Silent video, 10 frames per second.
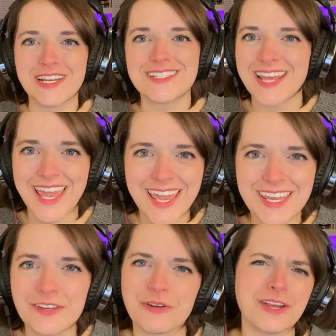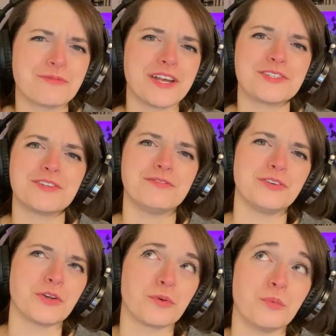day, great rest of
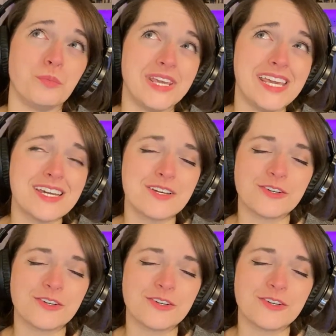your week